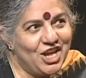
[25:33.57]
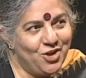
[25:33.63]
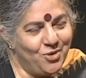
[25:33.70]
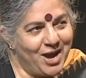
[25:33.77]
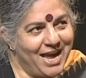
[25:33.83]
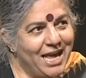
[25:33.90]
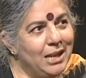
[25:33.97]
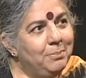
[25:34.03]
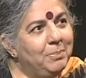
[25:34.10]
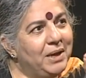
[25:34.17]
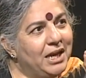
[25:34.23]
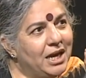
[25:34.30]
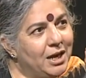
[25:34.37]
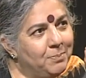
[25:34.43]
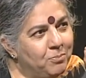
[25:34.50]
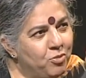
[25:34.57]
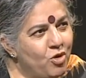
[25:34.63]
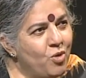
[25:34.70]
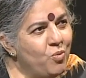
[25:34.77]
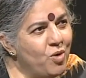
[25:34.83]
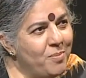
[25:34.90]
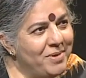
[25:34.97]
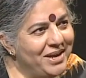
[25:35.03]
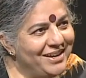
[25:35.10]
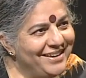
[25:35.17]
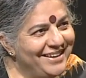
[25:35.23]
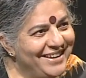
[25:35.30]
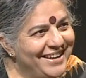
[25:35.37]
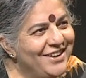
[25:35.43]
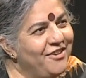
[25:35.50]
you are helping a poor
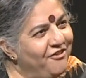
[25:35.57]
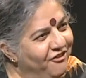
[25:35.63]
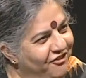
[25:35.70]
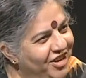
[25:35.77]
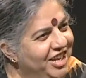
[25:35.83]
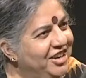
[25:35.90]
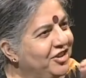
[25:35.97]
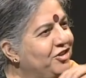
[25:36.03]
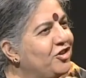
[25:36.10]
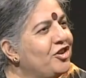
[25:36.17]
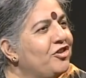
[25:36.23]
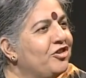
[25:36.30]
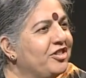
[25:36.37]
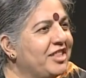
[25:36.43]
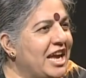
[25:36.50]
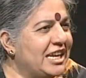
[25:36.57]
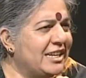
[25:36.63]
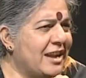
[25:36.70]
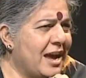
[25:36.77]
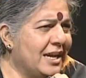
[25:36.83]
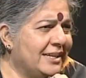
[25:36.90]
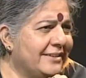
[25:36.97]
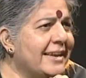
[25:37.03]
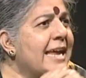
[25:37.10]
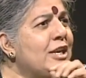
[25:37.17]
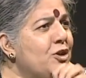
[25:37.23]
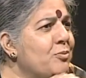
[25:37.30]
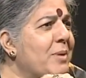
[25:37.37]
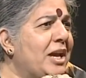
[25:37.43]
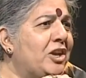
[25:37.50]
woman feed her children that night,
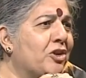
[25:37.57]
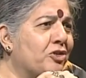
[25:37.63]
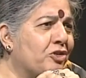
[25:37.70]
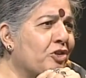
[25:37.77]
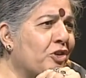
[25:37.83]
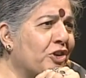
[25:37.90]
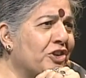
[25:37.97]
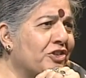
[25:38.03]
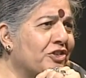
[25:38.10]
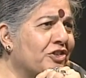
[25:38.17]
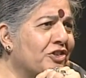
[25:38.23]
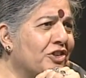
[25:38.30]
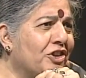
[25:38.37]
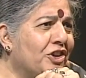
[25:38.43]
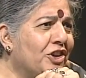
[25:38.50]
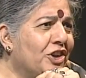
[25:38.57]
and you make your choice.